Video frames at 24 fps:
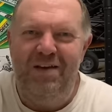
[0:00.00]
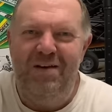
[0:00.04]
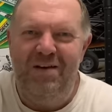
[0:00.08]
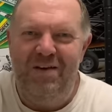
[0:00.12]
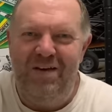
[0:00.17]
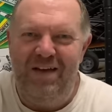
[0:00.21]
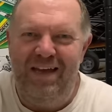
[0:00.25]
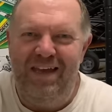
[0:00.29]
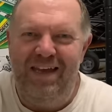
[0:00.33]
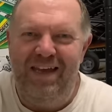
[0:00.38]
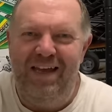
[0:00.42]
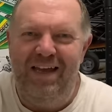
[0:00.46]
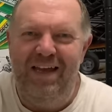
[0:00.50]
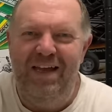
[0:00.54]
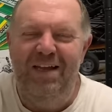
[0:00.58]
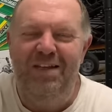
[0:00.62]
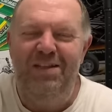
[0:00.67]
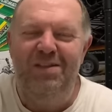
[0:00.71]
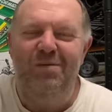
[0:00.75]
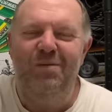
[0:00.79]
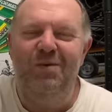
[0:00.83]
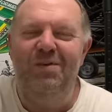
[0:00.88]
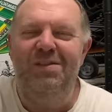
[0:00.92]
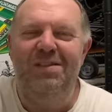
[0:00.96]
here.
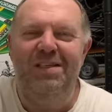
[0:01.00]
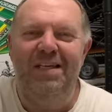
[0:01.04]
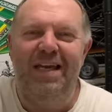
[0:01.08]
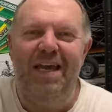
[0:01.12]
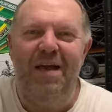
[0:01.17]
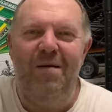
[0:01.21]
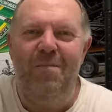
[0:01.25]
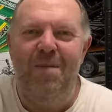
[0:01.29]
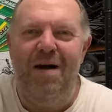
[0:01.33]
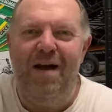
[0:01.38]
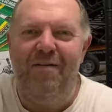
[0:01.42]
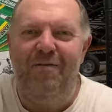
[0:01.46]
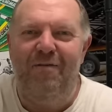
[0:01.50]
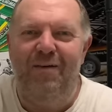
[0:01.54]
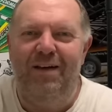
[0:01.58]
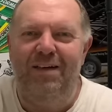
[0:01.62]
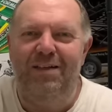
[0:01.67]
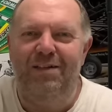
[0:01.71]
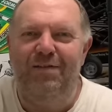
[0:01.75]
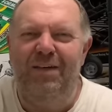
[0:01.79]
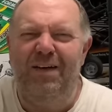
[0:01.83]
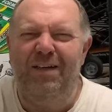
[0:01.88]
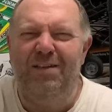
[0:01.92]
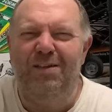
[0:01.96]
So once again, my
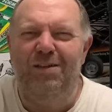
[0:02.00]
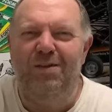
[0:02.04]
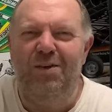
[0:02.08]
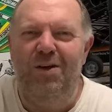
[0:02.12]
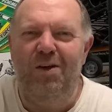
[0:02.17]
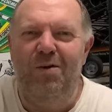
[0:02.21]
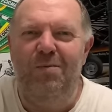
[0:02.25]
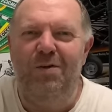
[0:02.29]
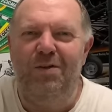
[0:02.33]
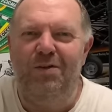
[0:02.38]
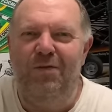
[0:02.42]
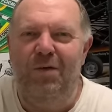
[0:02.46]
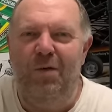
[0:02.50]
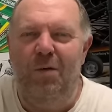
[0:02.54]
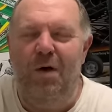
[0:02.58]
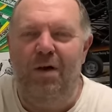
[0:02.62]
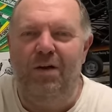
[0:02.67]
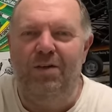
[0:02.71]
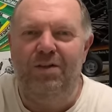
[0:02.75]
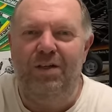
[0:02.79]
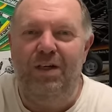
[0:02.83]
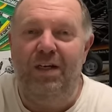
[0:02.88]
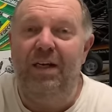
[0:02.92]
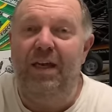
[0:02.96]
friends, thanks so much for
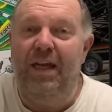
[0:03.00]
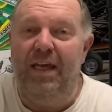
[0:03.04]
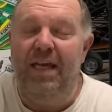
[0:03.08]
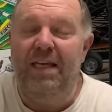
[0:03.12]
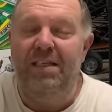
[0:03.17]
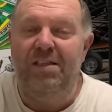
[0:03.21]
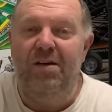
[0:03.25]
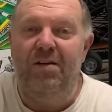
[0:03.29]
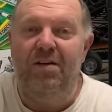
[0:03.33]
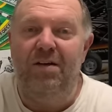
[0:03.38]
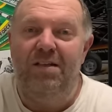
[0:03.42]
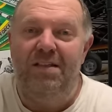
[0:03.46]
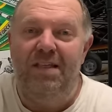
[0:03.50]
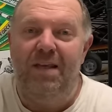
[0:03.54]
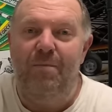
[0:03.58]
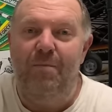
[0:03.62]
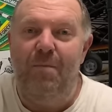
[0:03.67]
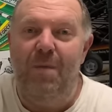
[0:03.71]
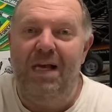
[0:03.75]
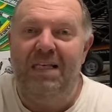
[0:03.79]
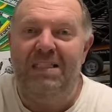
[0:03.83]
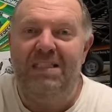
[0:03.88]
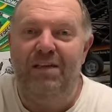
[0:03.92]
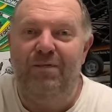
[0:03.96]
watching. It is honestly
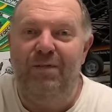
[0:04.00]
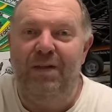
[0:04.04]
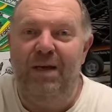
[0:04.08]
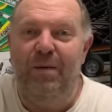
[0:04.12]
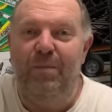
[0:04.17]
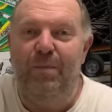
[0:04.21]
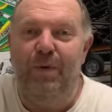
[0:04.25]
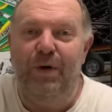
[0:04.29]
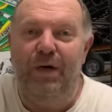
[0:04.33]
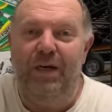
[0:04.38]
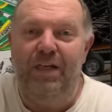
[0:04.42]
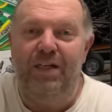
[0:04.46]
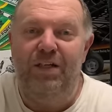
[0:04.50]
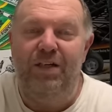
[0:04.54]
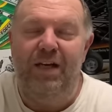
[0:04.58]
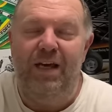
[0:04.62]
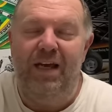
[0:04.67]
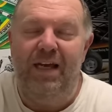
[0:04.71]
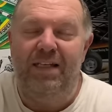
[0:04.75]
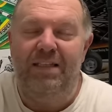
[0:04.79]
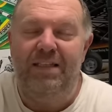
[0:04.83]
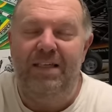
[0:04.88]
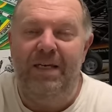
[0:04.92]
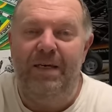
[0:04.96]
massively
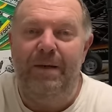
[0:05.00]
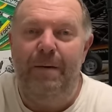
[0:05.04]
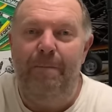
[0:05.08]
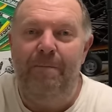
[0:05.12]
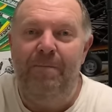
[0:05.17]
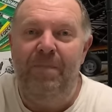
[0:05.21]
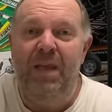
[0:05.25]
appreciated.